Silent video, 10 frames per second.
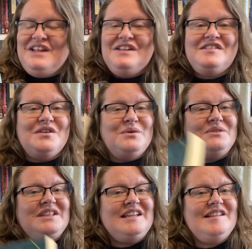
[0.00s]
So,
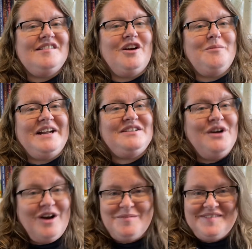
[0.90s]
these are my
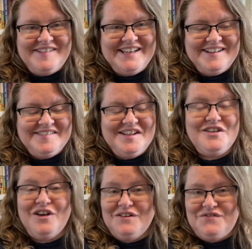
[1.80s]
top six
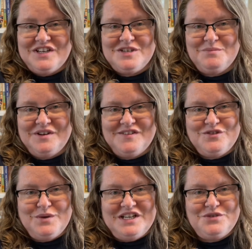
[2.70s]
nonfiction books of
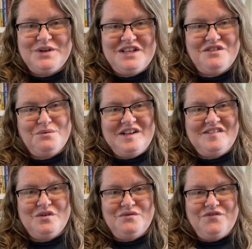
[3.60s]
2023
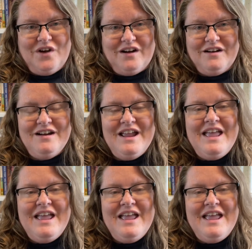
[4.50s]
so far.